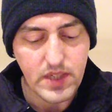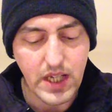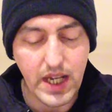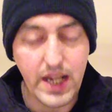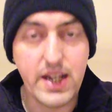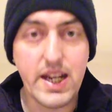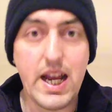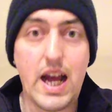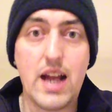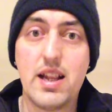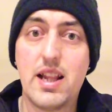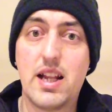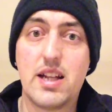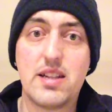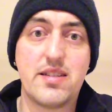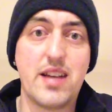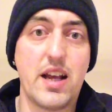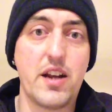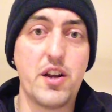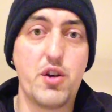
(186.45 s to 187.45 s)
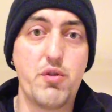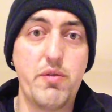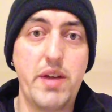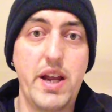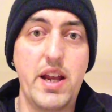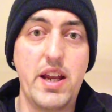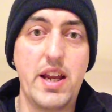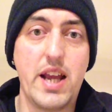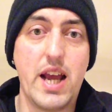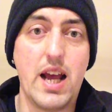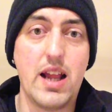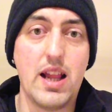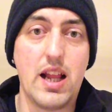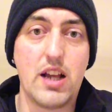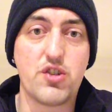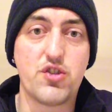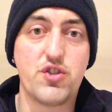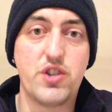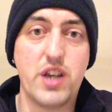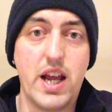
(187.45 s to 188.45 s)
Catalans had a great year
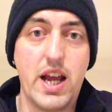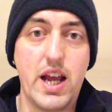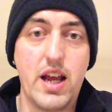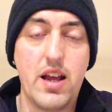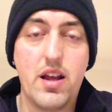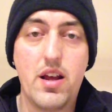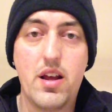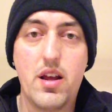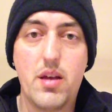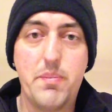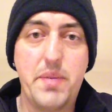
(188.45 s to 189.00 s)
last year,